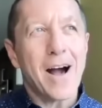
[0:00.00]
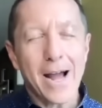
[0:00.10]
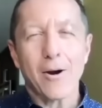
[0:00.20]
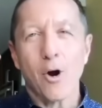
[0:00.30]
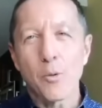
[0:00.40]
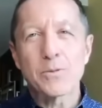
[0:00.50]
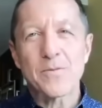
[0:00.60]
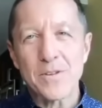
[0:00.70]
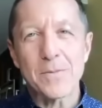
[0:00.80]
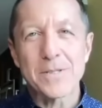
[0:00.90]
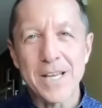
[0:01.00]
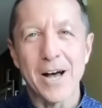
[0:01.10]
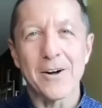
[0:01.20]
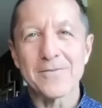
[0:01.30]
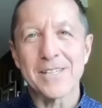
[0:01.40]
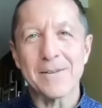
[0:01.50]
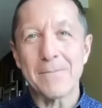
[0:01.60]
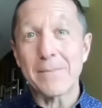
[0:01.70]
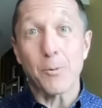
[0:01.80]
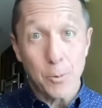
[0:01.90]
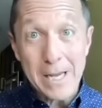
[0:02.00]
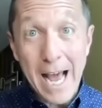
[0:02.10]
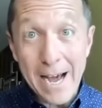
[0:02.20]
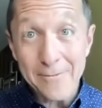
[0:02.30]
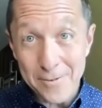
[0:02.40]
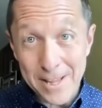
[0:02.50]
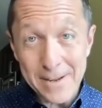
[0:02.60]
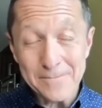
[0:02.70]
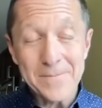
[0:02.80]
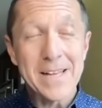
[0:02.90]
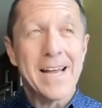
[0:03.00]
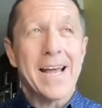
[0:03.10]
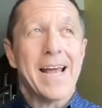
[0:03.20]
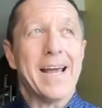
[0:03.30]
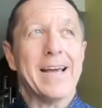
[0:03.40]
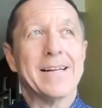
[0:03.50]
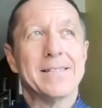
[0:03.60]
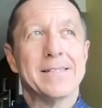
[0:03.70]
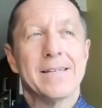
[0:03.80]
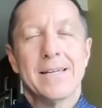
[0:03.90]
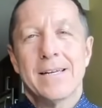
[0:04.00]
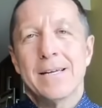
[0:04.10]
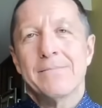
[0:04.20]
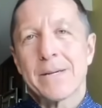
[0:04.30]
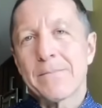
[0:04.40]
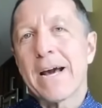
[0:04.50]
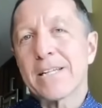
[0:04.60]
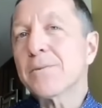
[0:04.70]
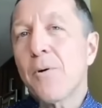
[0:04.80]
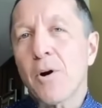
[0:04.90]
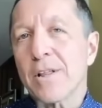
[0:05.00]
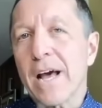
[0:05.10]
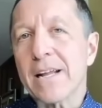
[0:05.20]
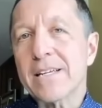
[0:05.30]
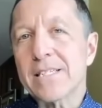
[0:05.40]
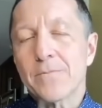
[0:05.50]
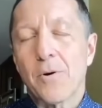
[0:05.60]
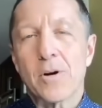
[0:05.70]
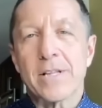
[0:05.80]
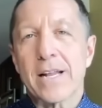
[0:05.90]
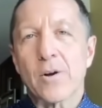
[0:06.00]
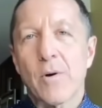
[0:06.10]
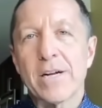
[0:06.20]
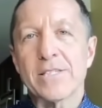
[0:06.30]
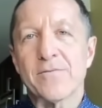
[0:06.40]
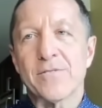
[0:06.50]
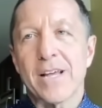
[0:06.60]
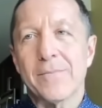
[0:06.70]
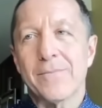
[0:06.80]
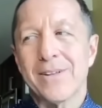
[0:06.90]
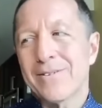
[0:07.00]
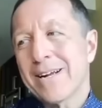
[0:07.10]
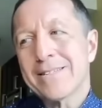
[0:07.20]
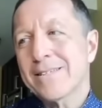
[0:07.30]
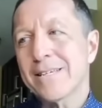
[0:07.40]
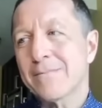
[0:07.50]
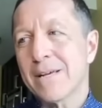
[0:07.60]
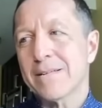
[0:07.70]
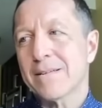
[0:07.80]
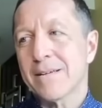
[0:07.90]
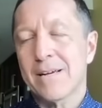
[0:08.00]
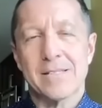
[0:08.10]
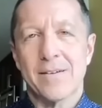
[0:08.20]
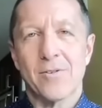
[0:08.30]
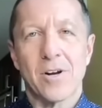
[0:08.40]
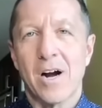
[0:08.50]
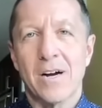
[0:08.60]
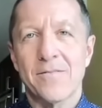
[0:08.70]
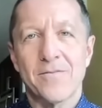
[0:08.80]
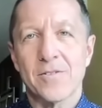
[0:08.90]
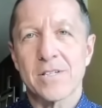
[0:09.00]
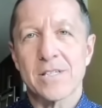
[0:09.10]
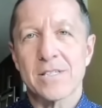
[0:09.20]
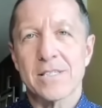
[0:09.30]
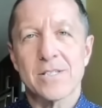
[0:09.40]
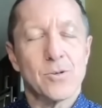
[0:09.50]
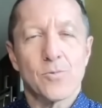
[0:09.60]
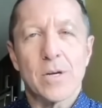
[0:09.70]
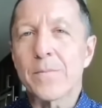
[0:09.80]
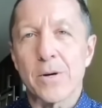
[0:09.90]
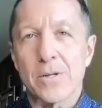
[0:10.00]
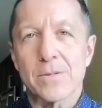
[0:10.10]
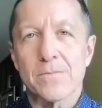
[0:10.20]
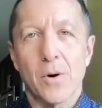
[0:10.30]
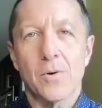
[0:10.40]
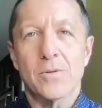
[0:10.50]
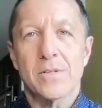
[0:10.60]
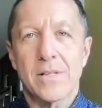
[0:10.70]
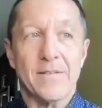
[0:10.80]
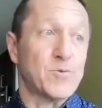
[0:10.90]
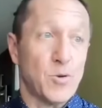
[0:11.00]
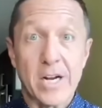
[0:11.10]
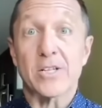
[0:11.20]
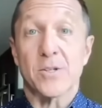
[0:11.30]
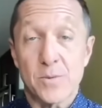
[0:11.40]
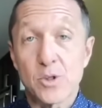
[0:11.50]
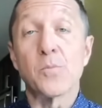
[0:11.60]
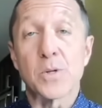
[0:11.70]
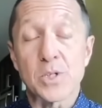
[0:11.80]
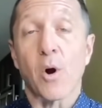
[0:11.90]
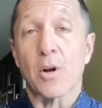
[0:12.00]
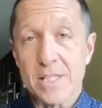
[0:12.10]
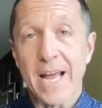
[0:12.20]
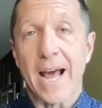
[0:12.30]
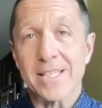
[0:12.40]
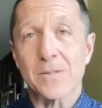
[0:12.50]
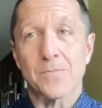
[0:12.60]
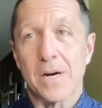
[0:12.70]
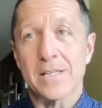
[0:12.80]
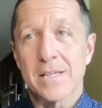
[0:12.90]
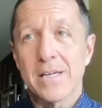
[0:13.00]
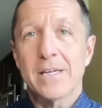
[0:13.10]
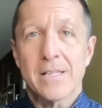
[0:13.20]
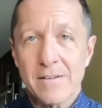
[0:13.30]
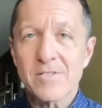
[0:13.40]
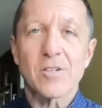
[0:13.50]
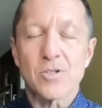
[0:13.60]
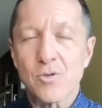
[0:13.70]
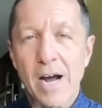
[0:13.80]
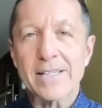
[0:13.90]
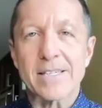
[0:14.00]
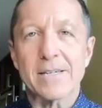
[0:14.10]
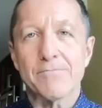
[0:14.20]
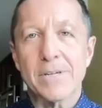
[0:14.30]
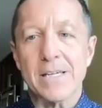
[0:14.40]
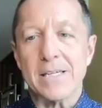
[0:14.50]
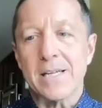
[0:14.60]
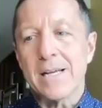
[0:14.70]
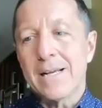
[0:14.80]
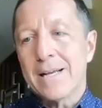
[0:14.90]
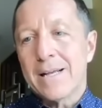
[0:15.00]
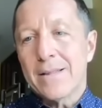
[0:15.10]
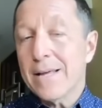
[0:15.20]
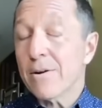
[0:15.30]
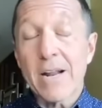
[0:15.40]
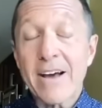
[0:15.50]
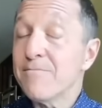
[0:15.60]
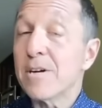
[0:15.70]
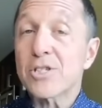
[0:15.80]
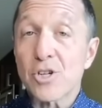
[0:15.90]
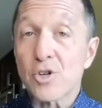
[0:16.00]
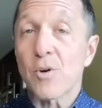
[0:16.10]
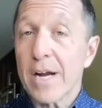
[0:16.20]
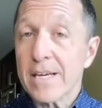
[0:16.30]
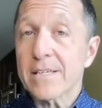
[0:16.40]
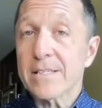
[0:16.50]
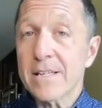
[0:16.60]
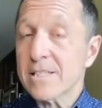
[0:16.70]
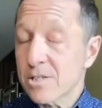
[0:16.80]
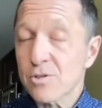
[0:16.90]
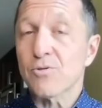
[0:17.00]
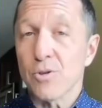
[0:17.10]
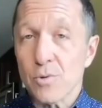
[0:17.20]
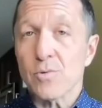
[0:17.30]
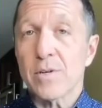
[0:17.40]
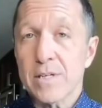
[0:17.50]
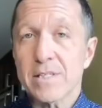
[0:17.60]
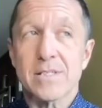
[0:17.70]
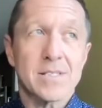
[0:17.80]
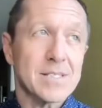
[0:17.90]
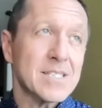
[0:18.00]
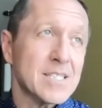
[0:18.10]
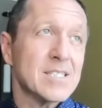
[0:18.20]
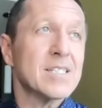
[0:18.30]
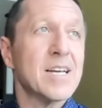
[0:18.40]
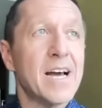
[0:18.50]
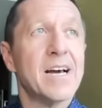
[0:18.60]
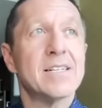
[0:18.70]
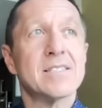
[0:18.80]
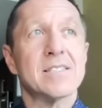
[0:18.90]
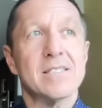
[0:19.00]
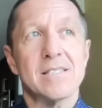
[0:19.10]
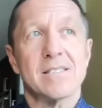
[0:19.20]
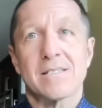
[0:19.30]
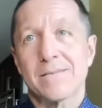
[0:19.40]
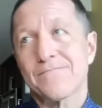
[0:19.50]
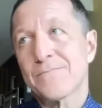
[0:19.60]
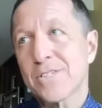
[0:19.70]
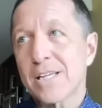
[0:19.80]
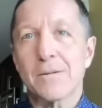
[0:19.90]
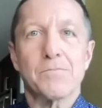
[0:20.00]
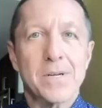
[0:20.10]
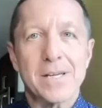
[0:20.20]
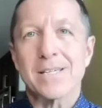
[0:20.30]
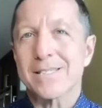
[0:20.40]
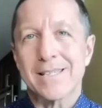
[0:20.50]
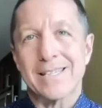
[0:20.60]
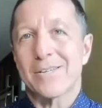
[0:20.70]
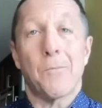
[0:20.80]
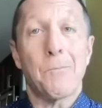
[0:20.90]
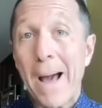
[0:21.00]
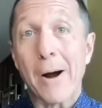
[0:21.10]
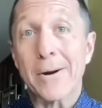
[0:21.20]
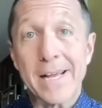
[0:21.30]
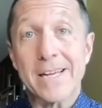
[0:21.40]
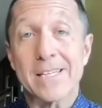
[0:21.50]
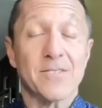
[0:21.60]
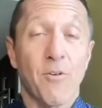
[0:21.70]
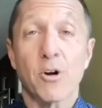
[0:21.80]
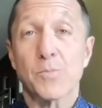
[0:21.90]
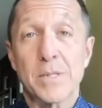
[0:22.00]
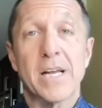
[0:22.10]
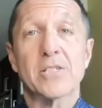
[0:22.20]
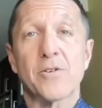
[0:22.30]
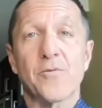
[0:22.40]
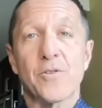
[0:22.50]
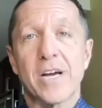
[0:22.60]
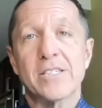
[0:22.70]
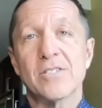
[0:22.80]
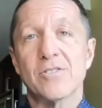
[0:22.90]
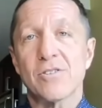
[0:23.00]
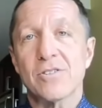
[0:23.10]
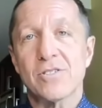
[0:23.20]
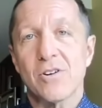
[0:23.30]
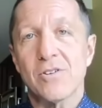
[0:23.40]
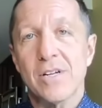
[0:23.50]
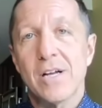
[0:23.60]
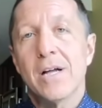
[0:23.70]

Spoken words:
higher hopes for themselves than maybe we have for them. And McMahon is a part of that. He's a part of that equation for them. They're not a team that has ever gone fully into rebuild mode. They've traded some superstars, yes, but they've still tried to compete. They don't have much to trade. That's true. It's Elias Diaz. It's Jalen Beeks. That's about it as far as potential free agents are concerned.